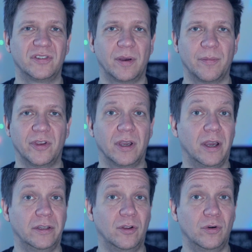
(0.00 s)
something
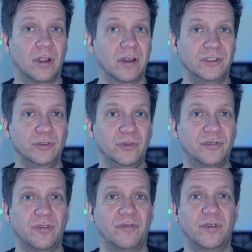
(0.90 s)
I no longer
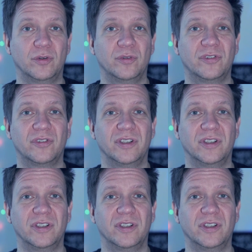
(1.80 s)
use for photos.